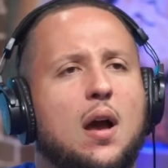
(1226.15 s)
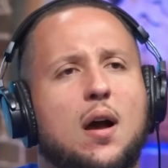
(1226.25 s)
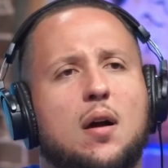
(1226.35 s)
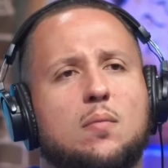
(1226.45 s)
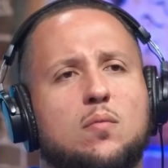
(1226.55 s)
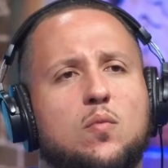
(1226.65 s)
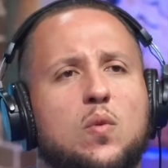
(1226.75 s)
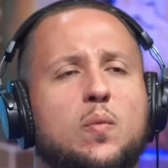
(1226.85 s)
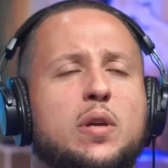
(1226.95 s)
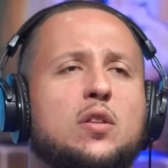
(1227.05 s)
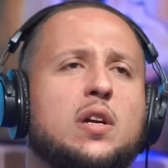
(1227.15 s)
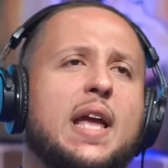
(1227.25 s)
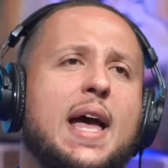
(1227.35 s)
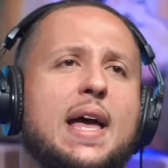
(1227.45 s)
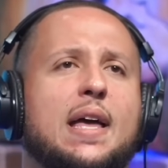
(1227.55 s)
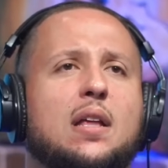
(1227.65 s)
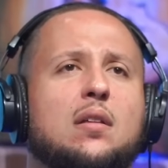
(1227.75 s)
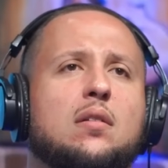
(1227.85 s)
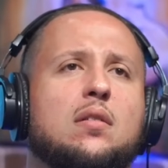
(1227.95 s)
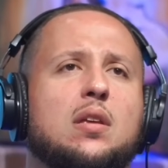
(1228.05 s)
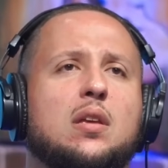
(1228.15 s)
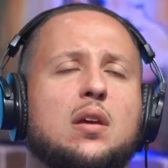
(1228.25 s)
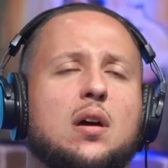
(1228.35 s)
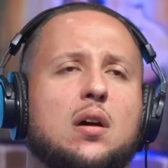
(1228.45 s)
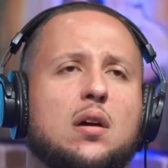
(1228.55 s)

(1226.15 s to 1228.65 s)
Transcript: When we look at the